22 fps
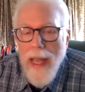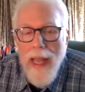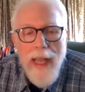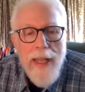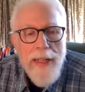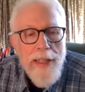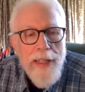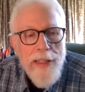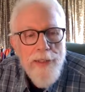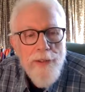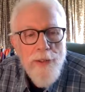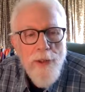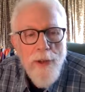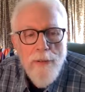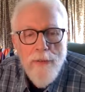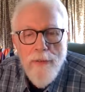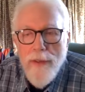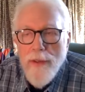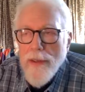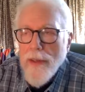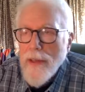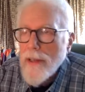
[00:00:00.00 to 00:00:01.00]
And he's
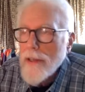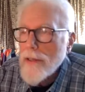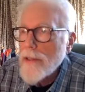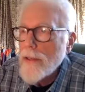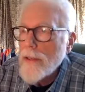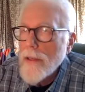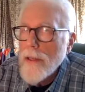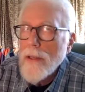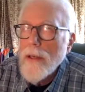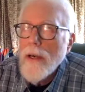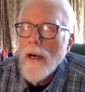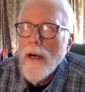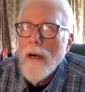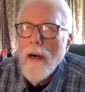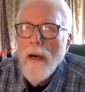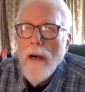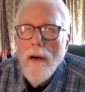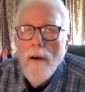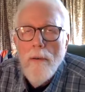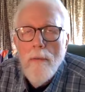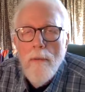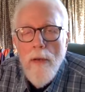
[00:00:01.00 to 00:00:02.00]
over there going,
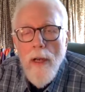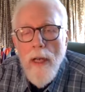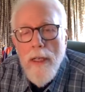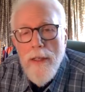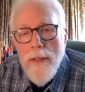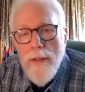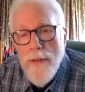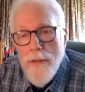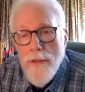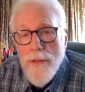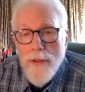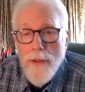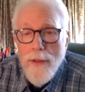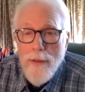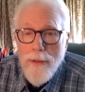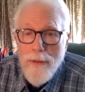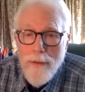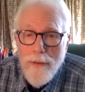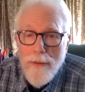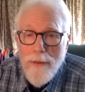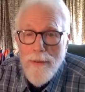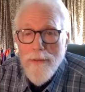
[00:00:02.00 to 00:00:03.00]
"Oh man, this is
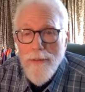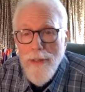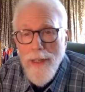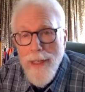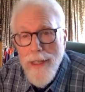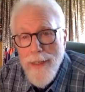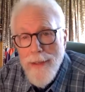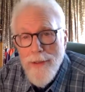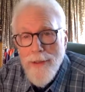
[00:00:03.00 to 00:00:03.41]
so groovy.